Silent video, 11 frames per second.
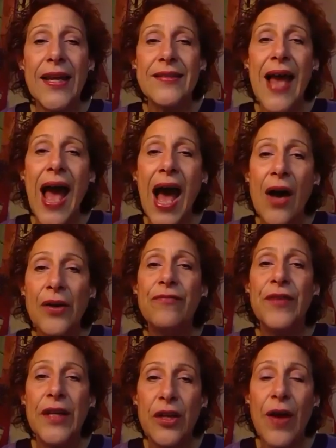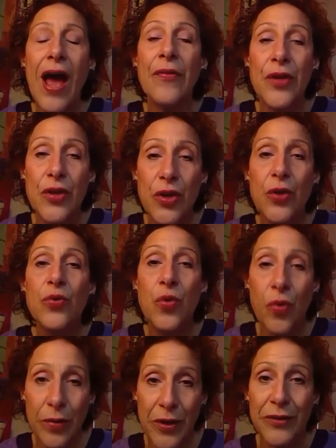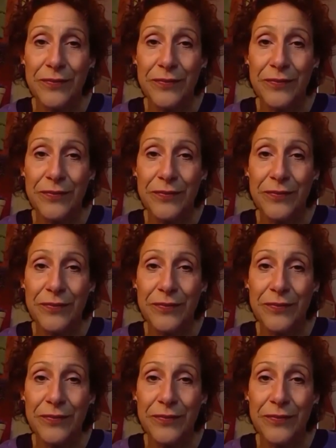how to figure out the new normal.